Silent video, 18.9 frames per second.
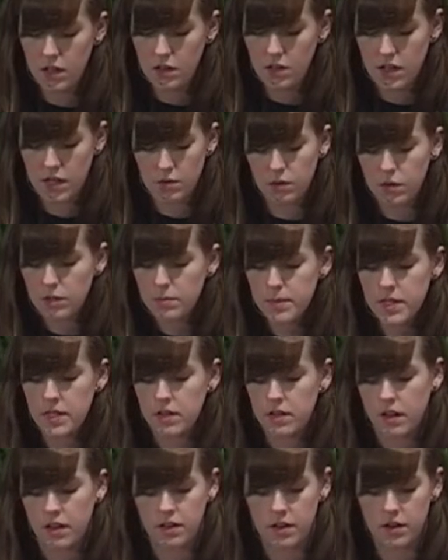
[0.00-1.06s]
There will be
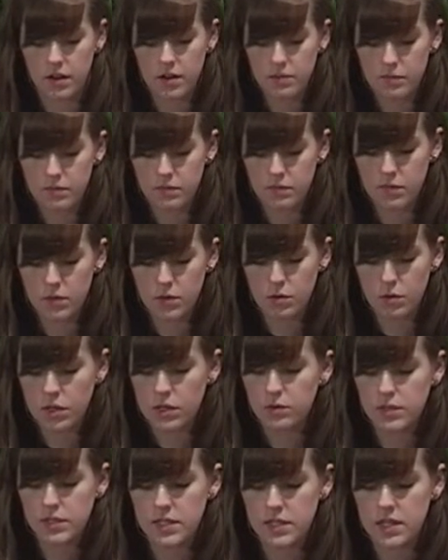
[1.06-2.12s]
another. The
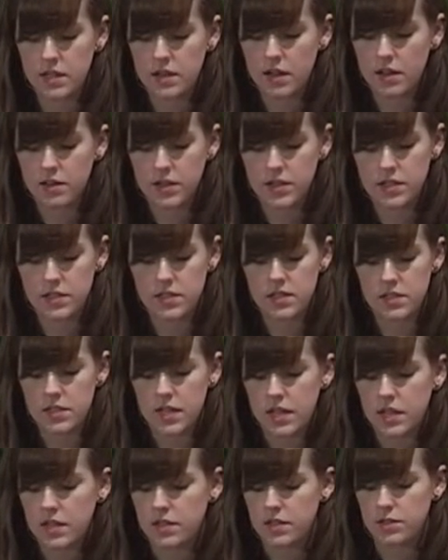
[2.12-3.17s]
world will see another
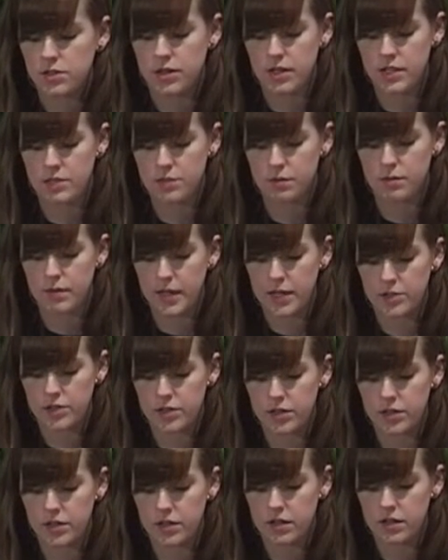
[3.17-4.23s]
instantaneous
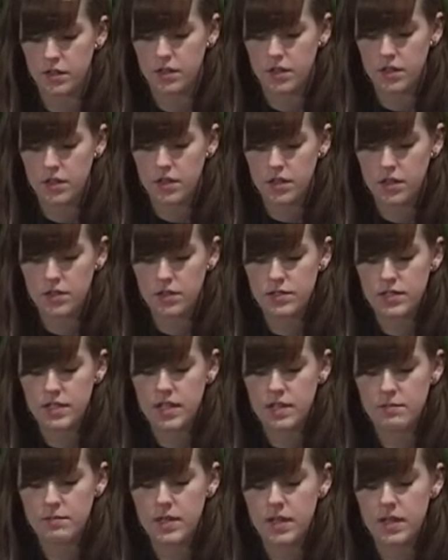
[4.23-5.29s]
transformation. You see,
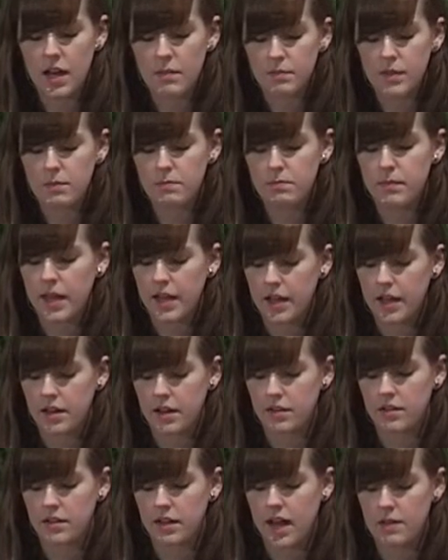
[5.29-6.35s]
in becoming
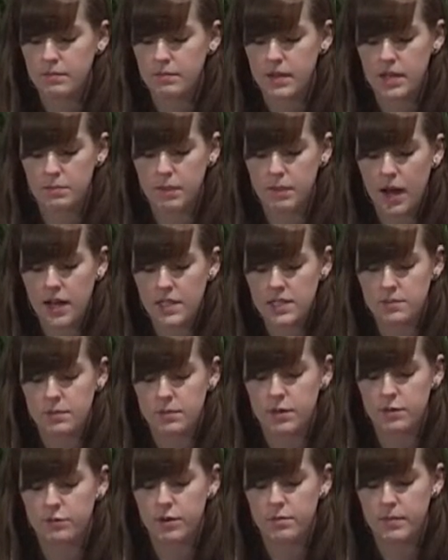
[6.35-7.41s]
man, God made it
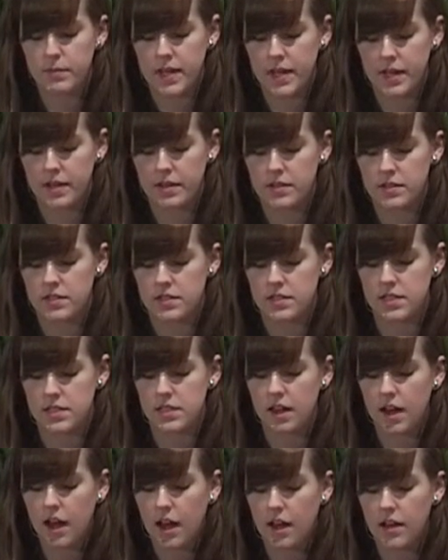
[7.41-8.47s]
possible for man to see
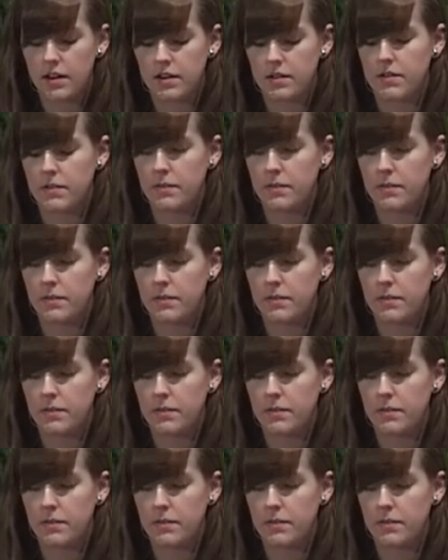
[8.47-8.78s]
God.